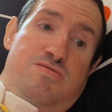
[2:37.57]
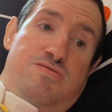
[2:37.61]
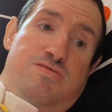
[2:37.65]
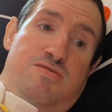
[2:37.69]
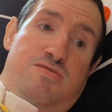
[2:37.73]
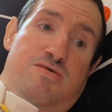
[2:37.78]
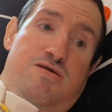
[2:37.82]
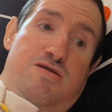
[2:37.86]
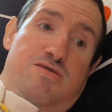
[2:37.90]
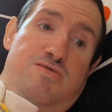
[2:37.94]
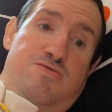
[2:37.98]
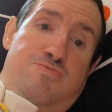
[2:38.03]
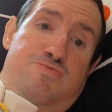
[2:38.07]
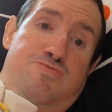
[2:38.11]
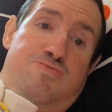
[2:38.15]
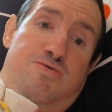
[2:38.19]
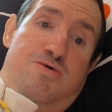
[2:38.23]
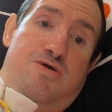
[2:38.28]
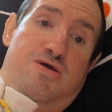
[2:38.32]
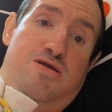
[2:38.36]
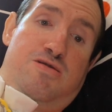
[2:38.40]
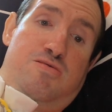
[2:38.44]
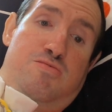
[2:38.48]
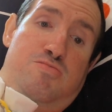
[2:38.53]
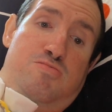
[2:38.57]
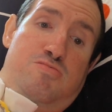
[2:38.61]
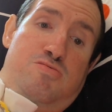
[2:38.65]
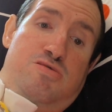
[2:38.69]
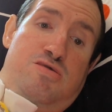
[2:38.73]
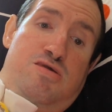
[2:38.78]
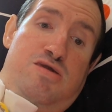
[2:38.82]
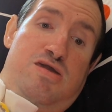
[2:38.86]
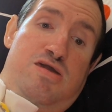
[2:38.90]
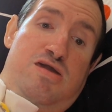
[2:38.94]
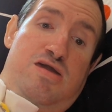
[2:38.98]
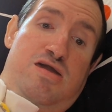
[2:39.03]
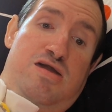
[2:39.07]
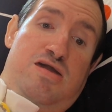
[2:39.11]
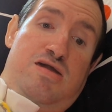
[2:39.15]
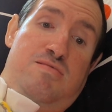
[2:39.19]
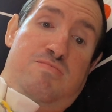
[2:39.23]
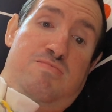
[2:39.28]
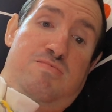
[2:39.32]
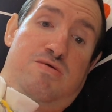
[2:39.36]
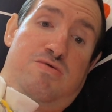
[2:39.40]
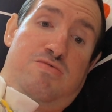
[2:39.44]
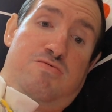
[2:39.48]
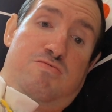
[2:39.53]
tonight the Flyers have
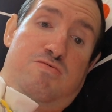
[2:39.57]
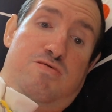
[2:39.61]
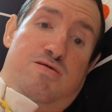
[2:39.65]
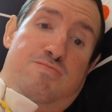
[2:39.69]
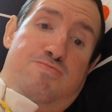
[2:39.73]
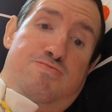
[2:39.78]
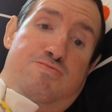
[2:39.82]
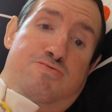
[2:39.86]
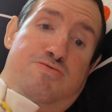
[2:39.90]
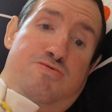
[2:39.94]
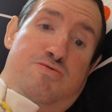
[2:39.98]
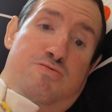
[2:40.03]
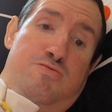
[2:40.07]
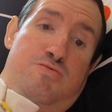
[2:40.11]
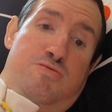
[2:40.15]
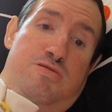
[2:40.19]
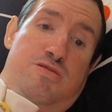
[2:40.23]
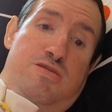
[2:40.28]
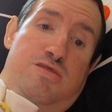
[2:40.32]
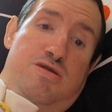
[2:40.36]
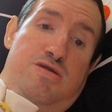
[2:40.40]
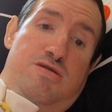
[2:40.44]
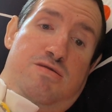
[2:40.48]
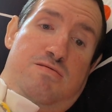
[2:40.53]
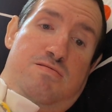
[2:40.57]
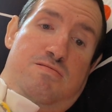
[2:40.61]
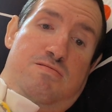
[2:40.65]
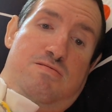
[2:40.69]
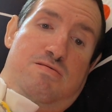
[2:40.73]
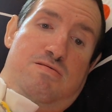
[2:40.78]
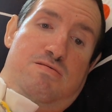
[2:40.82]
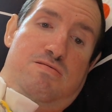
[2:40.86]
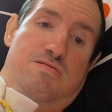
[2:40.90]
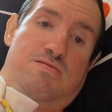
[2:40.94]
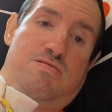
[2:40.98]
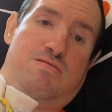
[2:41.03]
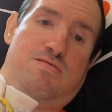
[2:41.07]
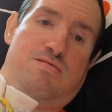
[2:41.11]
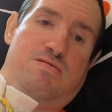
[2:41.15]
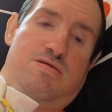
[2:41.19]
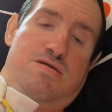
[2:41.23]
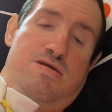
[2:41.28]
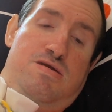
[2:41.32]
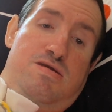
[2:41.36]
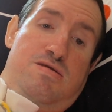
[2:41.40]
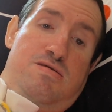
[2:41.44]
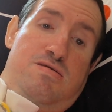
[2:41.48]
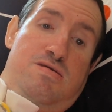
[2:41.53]
another opportunity
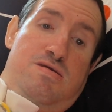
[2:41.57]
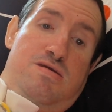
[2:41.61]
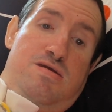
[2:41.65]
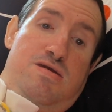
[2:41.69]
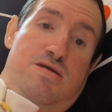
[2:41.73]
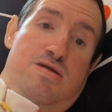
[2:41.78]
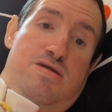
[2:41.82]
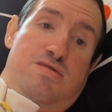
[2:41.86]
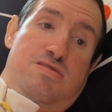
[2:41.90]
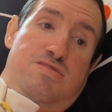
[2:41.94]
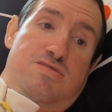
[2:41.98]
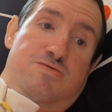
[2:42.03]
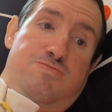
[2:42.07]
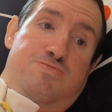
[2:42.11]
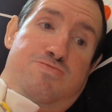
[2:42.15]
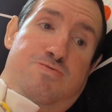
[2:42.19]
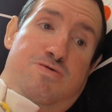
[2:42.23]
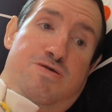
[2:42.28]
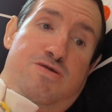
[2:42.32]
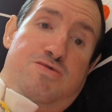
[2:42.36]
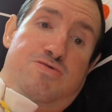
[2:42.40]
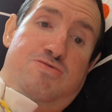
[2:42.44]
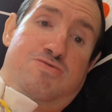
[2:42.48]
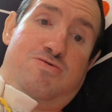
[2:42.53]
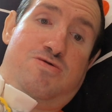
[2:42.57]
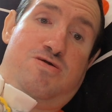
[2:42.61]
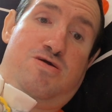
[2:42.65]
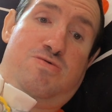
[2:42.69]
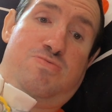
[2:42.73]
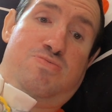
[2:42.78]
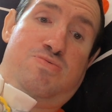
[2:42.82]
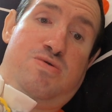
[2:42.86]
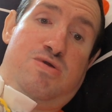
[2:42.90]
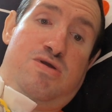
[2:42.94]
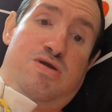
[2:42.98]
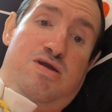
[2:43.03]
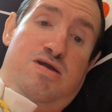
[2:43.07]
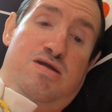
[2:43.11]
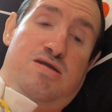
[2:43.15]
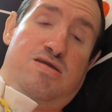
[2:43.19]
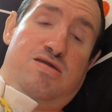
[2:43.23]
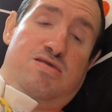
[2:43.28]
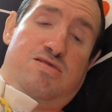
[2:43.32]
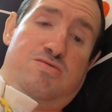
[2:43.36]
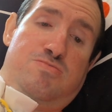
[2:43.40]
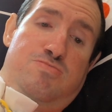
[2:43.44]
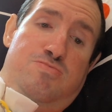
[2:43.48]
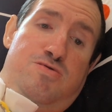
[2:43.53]
as they face off
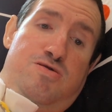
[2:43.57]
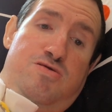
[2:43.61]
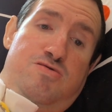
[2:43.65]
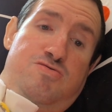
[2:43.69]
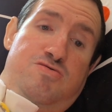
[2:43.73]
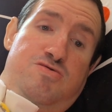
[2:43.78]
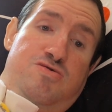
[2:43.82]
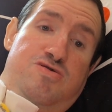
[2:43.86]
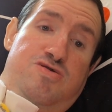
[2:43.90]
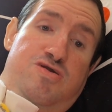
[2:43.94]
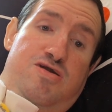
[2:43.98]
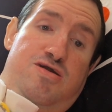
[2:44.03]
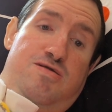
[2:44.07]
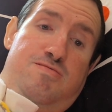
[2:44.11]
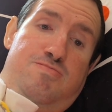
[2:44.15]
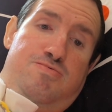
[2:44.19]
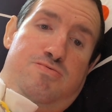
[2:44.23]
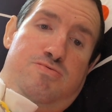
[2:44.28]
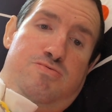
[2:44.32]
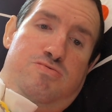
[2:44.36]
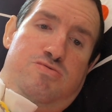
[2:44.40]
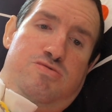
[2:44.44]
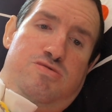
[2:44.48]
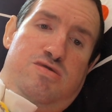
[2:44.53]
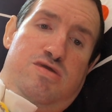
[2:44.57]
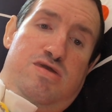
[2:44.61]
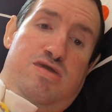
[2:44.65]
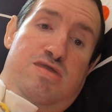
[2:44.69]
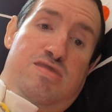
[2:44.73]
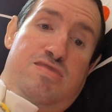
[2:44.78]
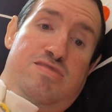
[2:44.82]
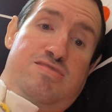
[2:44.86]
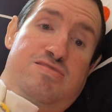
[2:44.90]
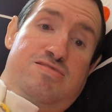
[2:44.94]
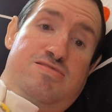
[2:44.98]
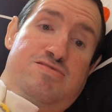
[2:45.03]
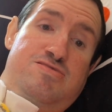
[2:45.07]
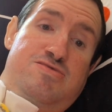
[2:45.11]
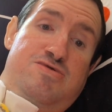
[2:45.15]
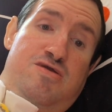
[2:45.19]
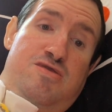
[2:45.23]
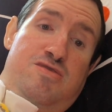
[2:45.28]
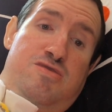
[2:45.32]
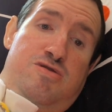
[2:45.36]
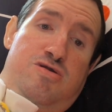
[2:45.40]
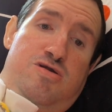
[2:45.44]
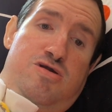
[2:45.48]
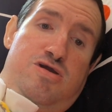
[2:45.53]
against the Washington Capitals
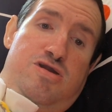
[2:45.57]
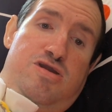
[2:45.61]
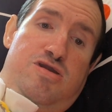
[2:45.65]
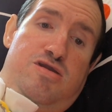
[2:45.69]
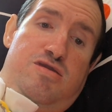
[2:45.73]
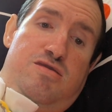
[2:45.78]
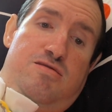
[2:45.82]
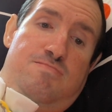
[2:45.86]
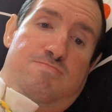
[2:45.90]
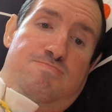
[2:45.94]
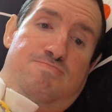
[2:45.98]
tonight.